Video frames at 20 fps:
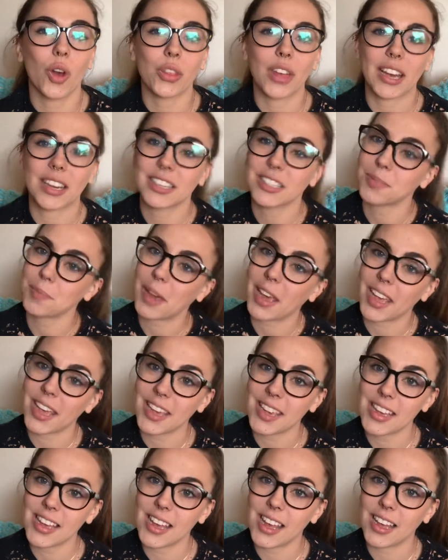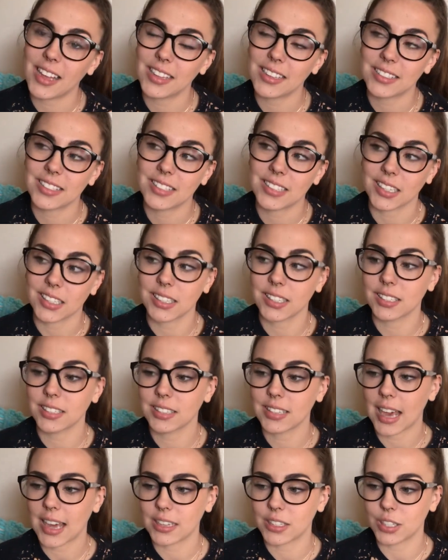So that is my
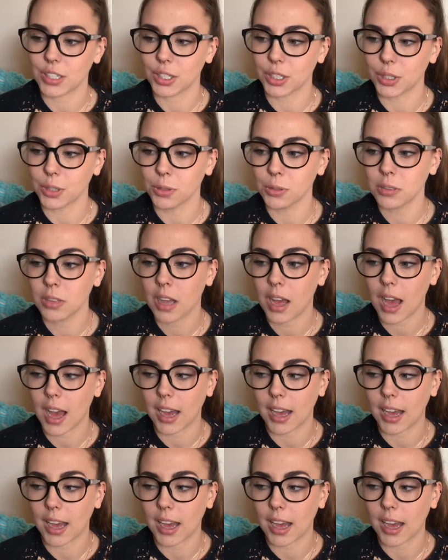6th tattoo.